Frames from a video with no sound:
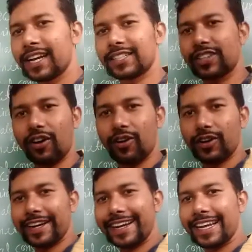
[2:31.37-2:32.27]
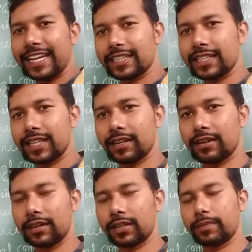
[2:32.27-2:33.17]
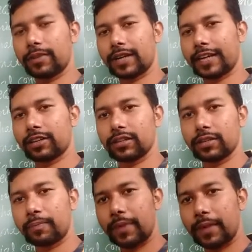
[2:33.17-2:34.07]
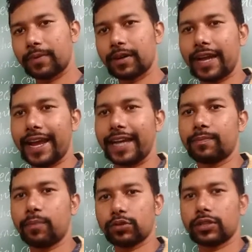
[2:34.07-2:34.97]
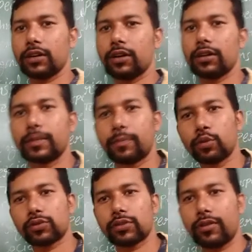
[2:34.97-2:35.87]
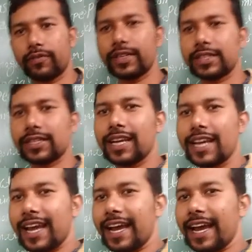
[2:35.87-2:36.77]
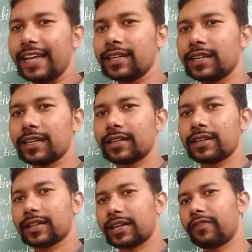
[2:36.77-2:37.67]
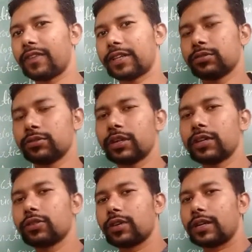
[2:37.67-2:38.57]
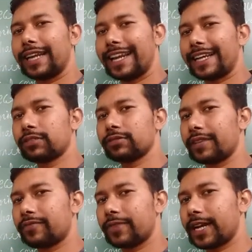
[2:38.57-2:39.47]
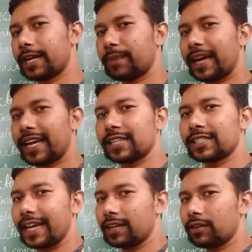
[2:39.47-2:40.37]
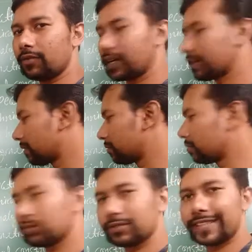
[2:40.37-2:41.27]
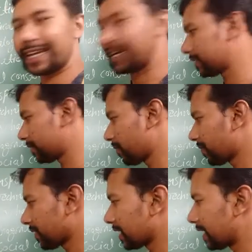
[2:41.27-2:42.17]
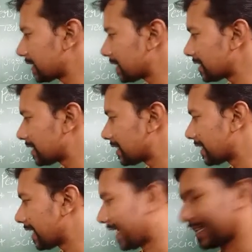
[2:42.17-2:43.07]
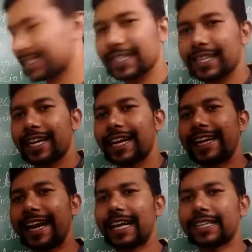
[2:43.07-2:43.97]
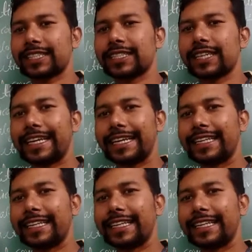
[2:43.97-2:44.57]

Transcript: it's the ordinary letter on the write on the paper and posted on the post office and convey to the, your relatives and parents and whatever you send. Next is telex. Telex is the